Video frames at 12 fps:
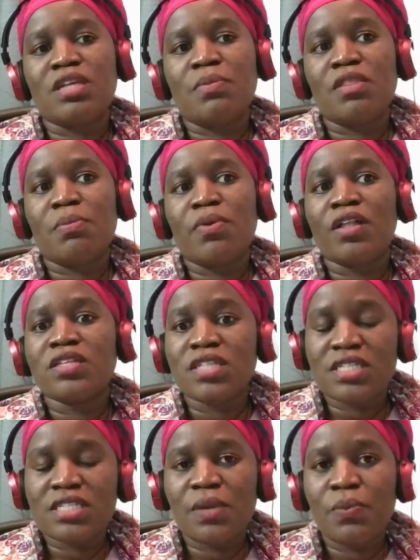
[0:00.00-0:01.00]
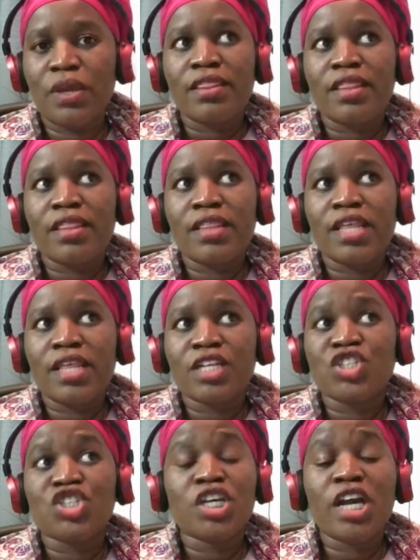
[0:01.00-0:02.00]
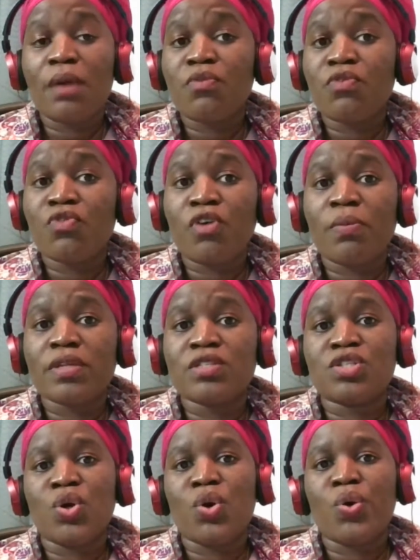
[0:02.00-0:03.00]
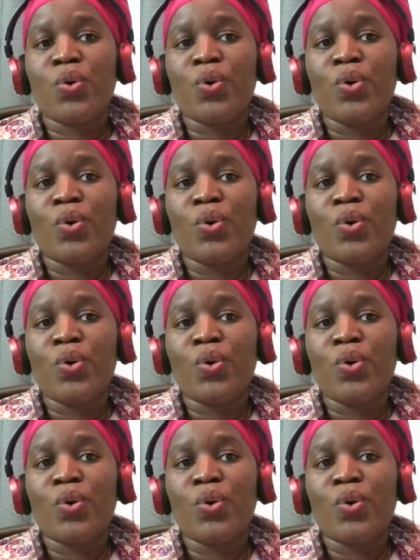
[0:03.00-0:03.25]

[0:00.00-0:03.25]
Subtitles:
politics that she comes from. And so